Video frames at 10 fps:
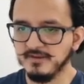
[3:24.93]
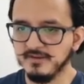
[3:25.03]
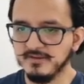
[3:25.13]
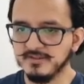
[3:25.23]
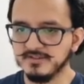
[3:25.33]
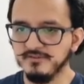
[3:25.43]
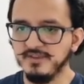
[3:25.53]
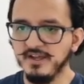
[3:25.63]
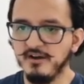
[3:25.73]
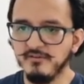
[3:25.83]
So
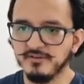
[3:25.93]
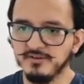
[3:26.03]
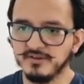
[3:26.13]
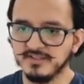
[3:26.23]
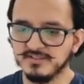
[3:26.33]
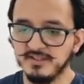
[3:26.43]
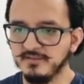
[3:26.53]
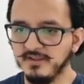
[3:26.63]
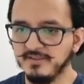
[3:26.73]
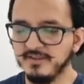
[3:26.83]
now you can see
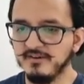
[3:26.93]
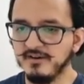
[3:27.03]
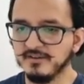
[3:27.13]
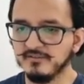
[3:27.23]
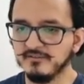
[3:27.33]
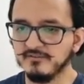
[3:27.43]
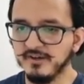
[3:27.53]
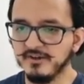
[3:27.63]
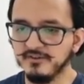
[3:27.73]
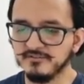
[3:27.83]
that there are
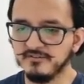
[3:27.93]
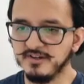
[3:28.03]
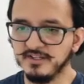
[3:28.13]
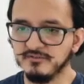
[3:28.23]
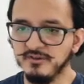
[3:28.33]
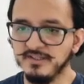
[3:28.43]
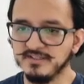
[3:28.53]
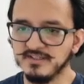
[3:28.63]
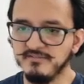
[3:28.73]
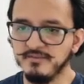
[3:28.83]

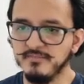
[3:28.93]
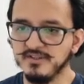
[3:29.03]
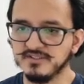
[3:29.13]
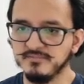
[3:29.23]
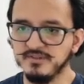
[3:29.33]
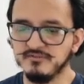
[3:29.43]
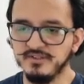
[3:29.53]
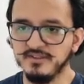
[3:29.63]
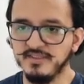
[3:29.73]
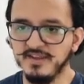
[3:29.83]
327 months between
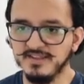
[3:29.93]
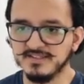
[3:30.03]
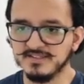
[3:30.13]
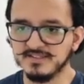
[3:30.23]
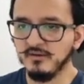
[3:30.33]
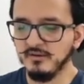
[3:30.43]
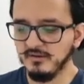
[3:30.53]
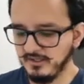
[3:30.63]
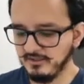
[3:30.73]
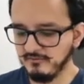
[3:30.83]
the dates.
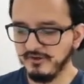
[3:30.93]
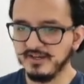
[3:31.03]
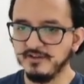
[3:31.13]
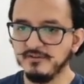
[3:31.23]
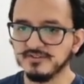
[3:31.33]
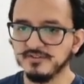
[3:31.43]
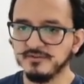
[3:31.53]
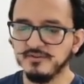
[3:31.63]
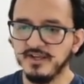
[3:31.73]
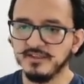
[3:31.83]
And we can also do
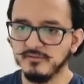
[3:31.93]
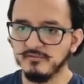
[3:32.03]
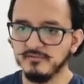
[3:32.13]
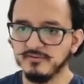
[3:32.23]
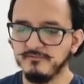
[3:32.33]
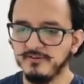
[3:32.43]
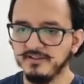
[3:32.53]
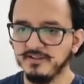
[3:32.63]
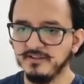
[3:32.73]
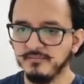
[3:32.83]
that to find
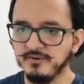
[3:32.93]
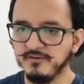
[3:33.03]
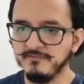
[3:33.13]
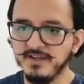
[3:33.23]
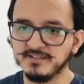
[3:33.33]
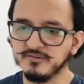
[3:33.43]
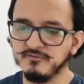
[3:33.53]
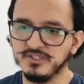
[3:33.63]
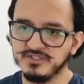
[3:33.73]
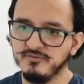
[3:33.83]
the number of days,
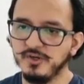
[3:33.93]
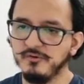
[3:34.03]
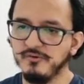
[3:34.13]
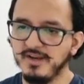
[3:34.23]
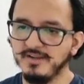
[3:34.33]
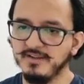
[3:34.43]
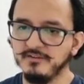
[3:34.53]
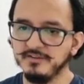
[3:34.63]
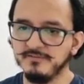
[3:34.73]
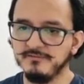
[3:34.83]
which we already did
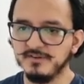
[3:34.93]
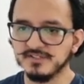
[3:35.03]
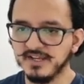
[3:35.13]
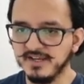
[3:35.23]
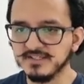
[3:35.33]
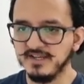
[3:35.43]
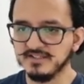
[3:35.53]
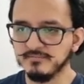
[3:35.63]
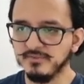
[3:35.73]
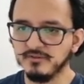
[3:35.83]
on the first case,
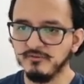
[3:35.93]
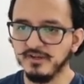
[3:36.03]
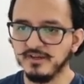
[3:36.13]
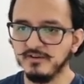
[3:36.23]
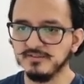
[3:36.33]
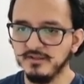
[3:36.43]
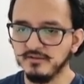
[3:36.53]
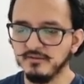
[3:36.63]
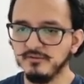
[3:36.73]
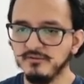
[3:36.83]
but we can also
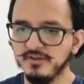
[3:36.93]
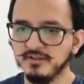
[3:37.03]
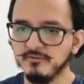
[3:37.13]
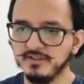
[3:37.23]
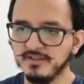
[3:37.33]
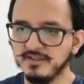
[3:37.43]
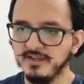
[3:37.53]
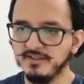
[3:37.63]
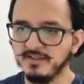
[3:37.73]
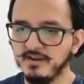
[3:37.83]
do it with the
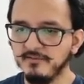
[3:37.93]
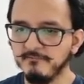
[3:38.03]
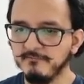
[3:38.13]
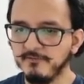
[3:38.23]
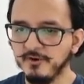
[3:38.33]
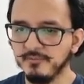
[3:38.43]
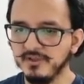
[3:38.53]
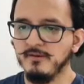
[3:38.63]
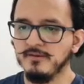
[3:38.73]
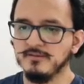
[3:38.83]
dated if
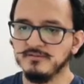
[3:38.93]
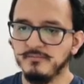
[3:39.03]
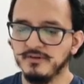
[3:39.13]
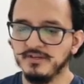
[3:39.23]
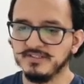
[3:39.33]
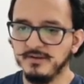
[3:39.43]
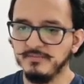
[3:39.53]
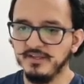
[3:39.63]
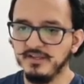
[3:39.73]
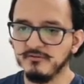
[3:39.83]
formula. So I'm gonna type
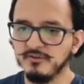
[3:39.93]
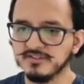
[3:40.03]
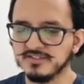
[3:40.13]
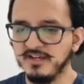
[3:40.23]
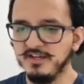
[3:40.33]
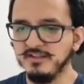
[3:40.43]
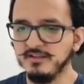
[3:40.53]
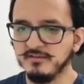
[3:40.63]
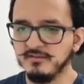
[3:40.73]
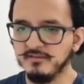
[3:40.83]
the equal sign
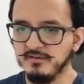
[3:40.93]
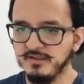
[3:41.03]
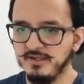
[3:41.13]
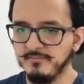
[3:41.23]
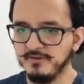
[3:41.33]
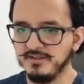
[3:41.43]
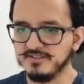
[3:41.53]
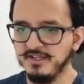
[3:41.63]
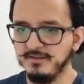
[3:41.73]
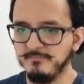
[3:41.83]
and I'm gonna
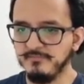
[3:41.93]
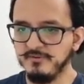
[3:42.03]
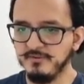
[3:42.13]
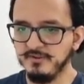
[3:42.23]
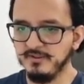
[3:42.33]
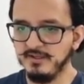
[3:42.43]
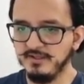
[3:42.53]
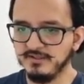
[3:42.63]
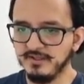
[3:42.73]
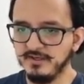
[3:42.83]
type
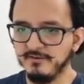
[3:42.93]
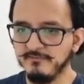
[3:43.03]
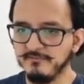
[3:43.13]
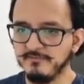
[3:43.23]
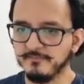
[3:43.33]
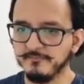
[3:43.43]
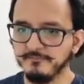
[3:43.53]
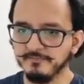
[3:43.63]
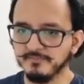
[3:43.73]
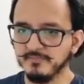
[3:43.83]
dated if.
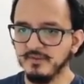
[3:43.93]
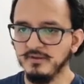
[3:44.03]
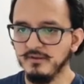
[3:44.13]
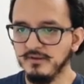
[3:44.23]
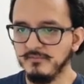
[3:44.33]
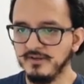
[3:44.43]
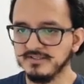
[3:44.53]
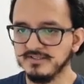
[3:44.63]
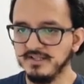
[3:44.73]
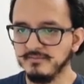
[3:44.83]
I'm gonna
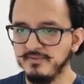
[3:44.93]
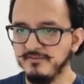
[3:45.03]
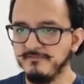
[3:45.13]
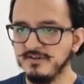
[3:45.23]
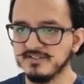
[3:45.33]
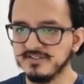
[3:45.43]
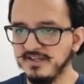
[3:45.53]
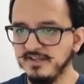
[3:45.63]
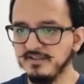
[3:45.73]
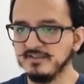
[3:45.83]
select my first
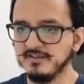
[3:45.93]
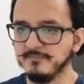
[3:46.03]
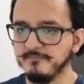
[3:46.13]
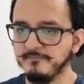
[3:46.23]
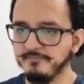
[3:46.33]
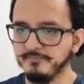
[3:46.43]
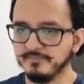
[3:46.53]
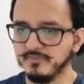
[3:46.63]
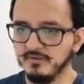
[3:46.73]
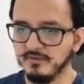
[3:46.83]
date,
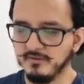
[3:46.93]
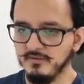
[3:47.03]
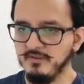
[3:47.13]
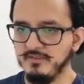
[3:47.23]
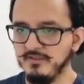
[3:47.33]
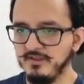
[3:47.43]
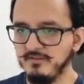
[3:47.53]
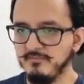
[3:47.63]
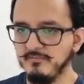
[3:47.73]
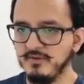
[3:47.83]

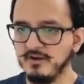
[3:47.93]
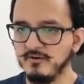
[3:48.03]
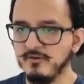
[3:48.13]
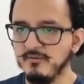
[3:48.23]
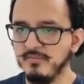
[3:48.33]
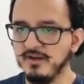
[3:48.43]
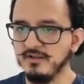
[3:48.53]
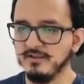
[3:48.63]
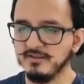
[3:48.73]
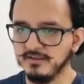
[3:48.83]
then a
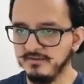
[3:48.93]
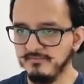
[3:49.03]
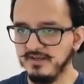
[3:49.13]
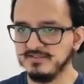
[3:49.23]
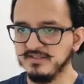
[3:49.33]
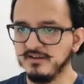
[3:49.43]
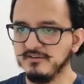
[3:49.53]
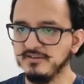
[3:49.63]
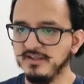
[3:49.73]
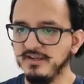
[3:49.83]
comma, then my
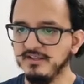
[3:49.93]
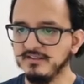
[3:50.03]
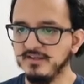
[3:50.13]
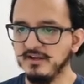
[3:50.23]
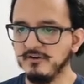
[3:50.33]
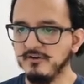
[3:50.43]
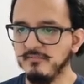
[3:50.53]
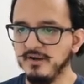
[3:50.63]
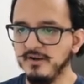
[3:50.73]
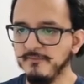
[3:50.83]
second date, a
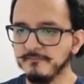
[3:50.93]
comma,